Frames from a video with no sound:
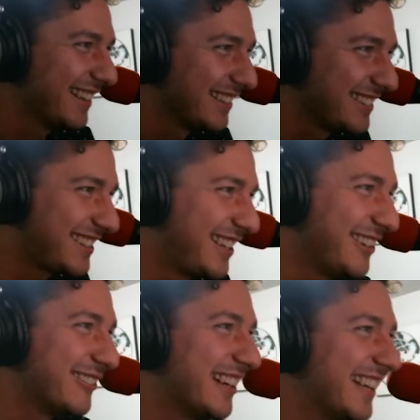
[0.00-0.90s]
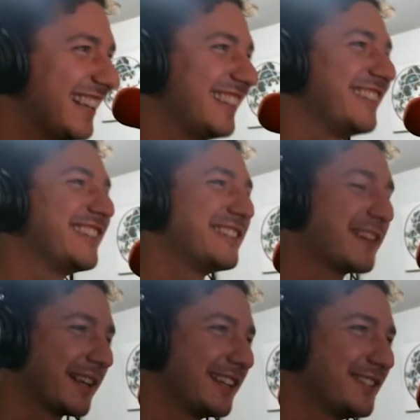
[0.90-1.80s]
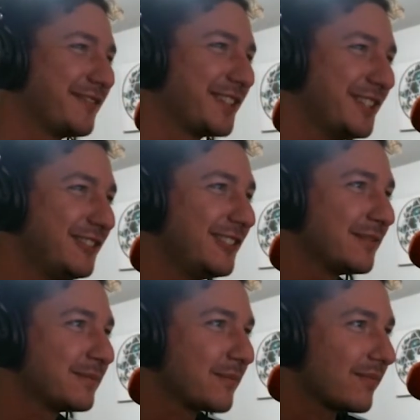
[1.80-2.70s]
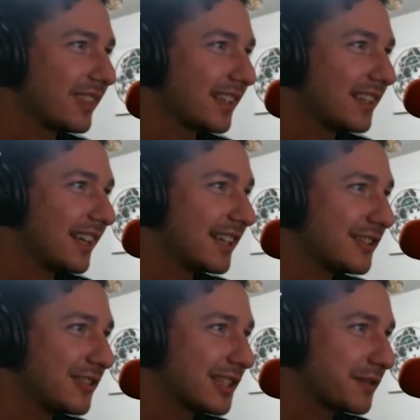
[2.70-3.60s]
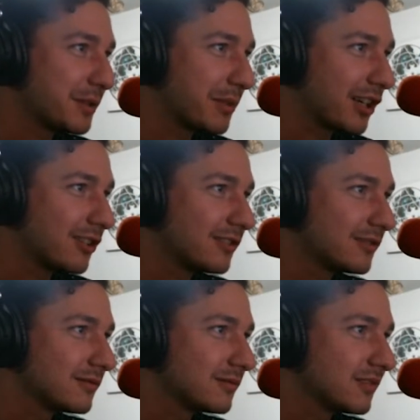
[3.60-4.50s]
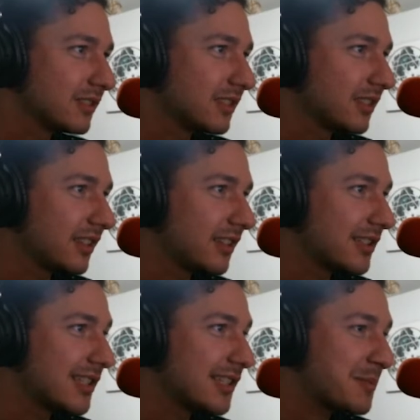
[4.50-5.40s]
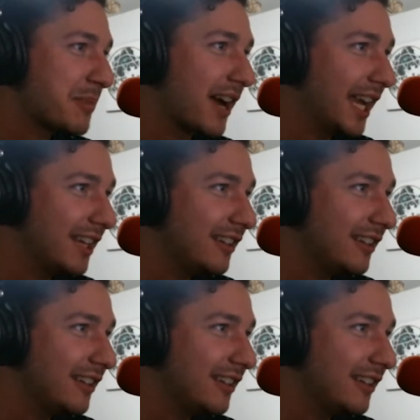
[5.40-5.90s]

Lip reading: So, you know what I'm going to do for you? I'm going to do this for you, Marco. The spine.